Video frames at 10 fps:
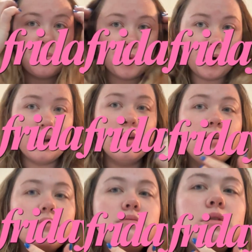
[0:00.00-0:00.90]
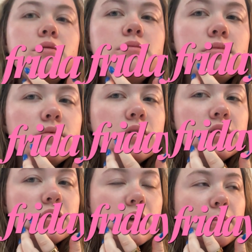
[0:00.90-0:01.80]
Good morning. Oh,
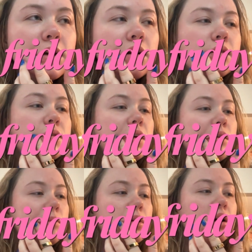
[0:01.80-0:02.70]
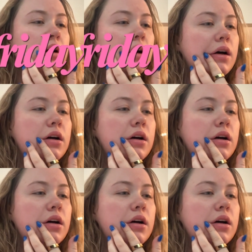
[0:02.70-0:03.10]
is this coming off? I hope not.